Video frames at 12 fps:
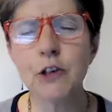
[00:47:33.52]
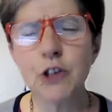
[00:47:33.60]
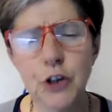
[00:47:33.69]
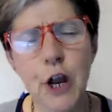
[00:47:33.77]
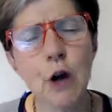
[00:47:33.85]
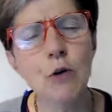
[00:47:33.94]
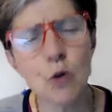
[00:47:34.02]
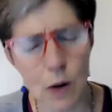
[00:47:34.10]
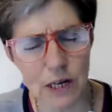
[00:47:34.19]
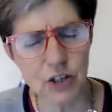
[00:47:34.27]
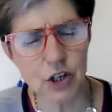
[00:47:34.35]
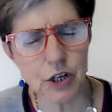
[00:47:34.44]
there's no
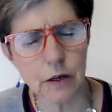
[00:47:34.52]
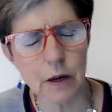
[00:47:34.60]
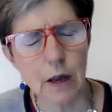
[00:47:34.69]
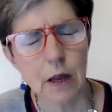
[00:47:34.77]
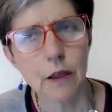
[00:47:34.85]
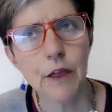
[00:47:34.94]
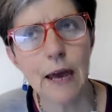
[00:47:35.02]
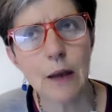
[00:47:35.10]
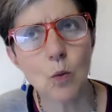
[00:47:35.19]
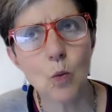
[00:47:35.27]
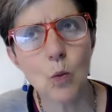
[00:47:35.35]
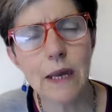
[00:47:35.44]
question
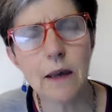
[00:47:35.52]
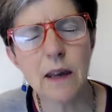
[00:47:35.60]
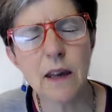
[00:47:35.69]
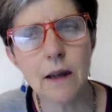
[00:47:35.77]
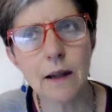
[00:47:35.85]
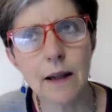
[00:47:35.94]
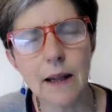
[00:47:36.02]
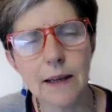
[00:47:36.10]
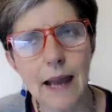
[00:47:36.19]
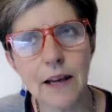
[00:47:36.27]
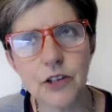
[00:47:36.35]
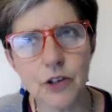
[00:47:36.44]
that we
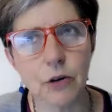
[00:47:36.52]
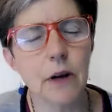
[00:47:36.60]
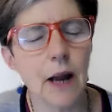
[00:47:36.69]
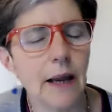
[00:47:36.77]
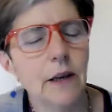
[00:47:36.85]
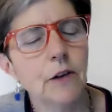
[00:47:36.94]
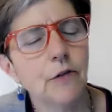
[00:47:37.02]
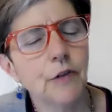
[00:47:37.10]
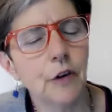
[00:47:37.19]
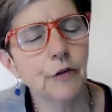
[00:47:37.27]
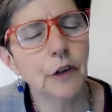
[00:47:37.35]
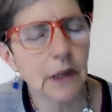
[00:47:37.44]
can get a certain kind
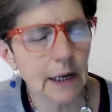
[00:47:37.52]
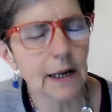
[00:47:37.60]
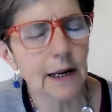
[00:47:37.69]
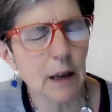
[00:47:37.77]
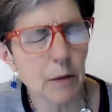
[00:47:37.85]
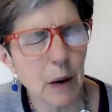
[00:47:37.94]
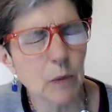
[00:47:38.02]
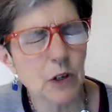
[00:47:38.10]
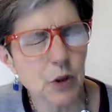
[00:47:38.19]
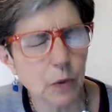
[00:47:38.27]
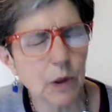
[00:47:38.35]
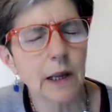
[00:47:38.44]
of validity about
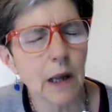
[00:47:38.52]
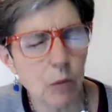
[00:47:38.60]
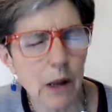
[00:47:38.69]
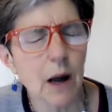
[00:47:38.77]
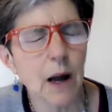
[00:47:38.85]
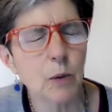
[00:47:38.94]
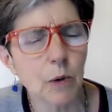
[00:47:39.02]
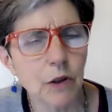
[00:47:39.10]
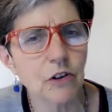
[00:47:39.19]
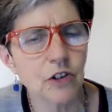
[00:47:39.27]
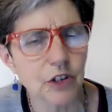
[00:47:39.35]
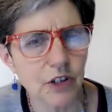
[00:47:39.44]
what's really going on when
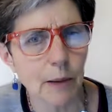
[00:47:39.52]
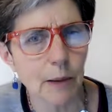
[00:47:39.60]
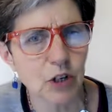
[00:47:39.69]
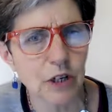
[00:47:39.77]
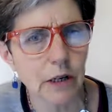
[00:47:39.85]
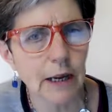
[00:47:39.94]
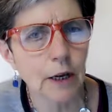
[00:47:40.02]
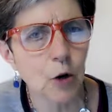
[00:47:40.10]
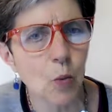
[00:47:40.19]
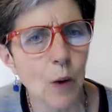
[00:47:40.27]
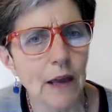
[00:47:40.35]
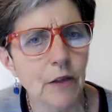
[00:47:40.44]
there's deception
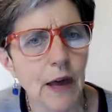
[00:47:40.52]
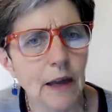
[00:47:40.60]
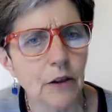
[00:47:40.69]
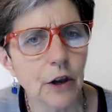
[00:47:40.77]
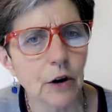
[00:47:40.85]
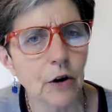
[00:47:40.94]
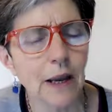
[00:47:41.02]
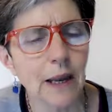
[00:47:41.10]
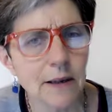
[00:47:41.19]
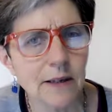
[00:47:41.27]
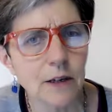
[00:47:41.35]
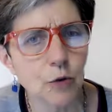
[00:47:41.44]
in a way that there
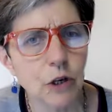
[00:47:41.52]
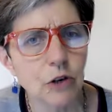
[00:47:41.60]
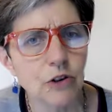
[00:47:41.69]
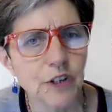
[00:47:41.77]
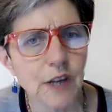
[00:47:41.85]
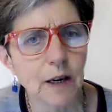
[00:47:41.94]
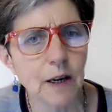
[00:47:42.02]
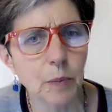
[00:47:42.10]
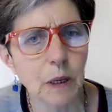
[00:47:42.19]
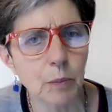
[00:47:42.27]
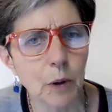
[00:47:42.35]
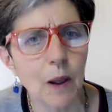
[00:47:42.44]
isn't when you say to
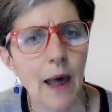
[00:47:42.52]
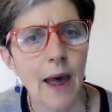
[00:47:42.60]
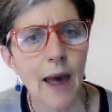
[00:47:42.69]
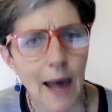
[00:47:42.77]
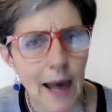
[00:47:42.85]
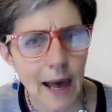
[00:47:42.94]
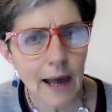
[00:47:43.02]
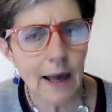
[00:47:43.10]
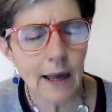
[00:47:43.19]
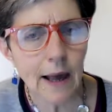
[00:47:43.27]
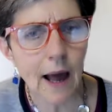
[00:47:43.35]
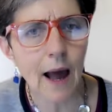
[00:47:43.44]
people,
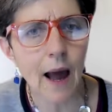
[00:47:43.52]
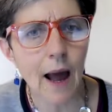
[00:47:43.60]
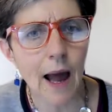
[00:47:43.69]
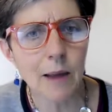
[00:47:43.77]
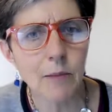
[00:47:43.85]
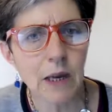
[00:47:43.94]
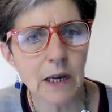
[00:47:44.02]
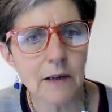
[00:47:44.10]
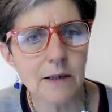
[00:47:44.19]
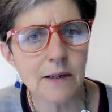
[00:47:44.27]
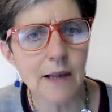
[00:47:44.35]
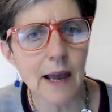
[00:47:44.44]
hey, I'm going
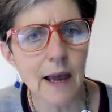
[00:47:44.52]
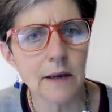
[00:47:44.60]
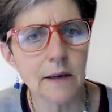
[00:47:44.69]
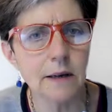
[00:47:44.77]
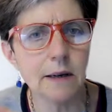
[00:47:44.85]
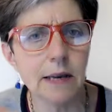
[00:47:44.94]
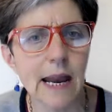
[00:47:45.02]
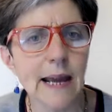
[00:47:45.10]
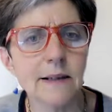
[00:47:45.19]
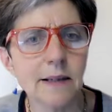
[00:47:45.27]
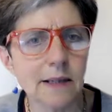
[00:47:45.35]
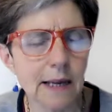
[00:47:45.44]
to send
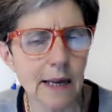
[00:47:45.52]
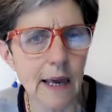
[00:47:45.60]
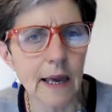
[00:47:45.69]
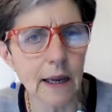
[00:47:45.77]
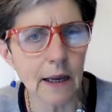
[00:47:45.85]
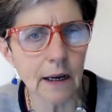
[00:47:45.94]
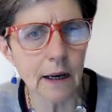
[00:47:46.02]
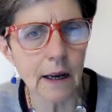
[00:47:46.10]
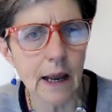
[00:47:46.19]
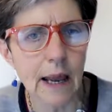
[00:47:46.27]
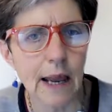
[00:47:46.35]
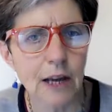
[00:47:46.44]
Nancy
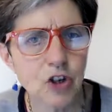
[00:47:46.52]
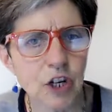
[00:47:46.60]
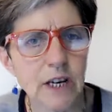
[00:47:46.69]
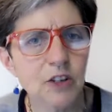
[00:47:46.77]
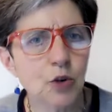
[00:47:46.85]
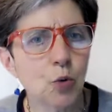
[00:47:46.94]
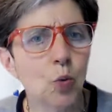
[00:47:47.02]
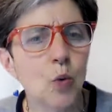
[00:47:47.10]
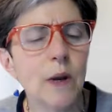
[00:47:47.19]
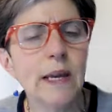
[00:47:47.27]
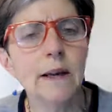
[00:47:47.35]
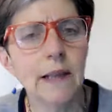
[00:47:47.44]
in, and she doesn't
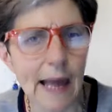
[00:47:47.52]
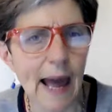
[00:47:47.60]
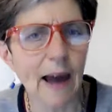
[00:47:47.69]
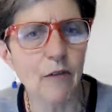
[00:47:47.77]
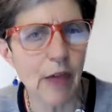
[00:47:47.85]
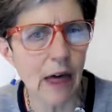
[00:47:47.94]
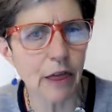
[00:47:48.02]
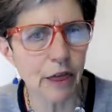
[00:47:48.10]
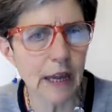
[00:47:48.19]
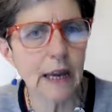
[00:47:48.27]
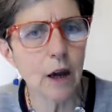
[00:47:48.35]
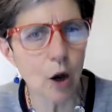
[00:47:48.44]
really have
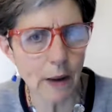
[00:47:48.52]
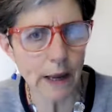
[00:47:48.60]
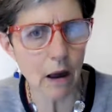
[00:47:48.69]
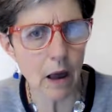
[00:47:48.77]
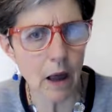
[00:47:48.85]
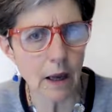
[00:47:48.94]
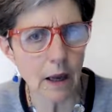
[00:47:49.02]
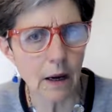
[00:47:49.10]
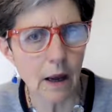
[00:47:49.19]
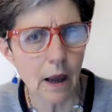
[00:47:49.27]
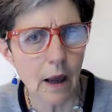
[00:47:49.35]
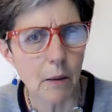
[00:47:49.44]
that thing going
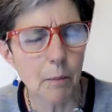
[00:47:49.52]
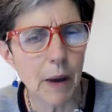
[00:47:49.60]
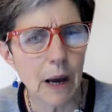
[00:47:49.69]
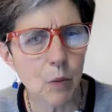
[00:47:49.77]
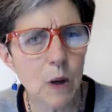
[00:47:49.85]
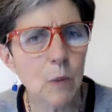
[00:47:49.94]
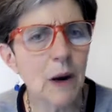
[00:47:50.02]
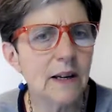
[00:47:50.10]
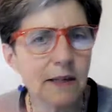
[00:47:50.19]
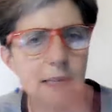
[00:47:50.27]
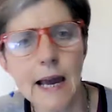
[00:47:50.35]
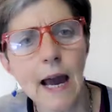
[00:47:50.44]
on, but we
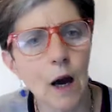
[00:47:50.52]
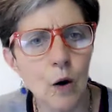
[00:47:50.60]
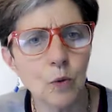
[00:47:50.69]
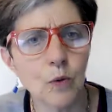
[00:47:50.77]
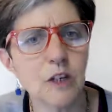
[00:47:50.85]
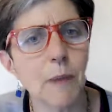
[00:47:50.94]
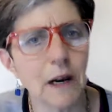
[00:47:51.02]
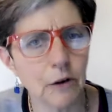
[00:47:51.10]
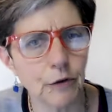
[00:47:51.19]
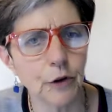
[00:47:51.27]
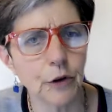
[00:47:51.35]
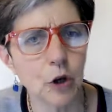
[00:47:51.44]
want to see how
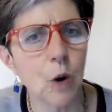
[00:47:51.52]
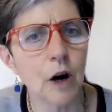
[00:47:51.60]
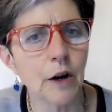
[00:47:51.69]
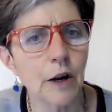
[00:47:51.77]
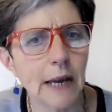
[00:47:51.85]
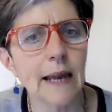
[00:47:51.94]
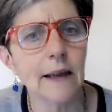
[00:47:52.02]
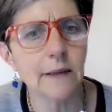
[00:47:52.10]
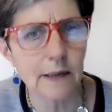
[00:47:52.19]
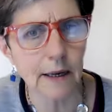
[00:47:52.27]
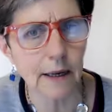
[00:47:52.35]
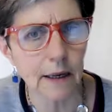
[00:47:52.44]
respectful you are to
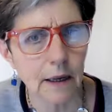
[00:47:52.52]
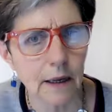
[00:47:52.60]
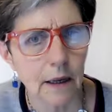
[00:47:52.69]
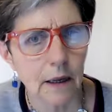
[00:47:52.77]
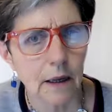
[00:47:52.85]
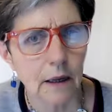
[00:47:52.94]
Nancy